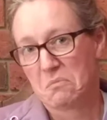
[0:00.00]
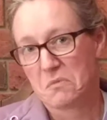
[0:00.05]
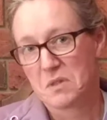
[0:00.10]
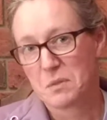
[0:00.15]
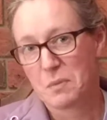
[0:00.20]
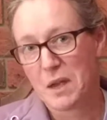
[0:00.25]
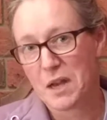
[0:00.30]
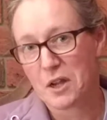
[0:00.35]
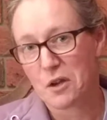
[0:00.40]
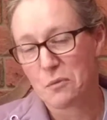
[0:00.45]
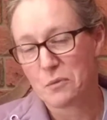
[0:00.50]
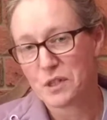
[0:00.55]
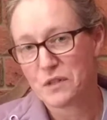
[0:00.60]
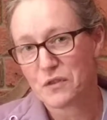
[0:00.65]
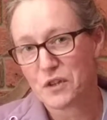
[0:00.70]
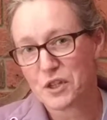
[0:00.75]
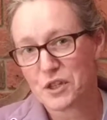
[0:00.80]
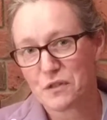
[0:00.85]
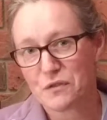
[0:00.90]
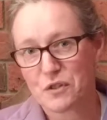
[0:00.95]
depending on which
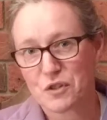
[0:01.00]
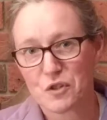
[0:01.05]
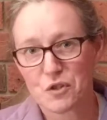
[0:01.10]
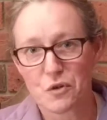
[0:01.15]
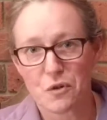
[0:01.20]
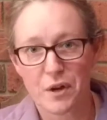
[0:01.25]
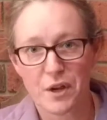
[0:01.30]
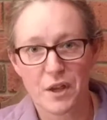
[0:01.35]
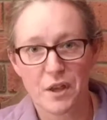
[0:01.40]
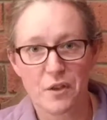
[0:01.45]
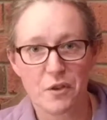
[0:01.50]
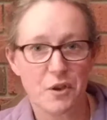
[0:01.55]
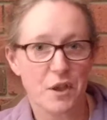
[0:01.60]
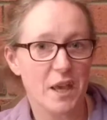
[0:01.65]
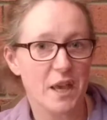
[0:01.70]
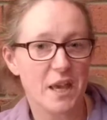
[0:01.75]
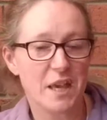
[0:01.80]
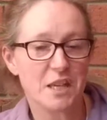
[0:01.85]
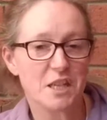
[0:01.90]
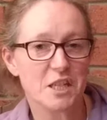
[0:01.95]
version of the story you
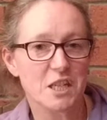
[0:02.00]
hear,